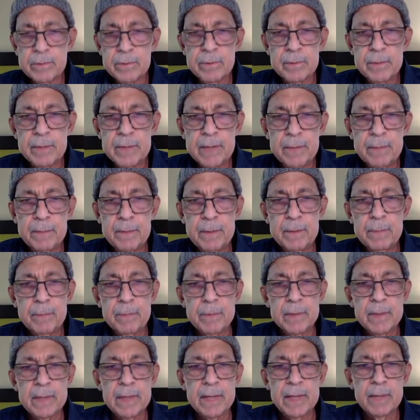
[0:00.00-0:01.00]
too many
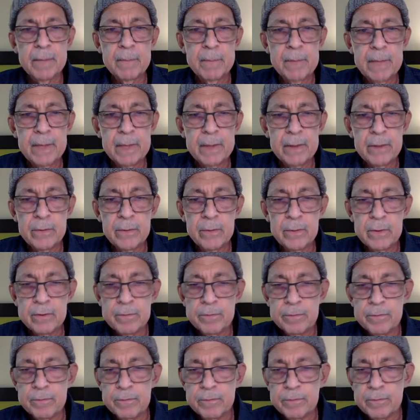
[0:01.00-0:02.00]
people like me who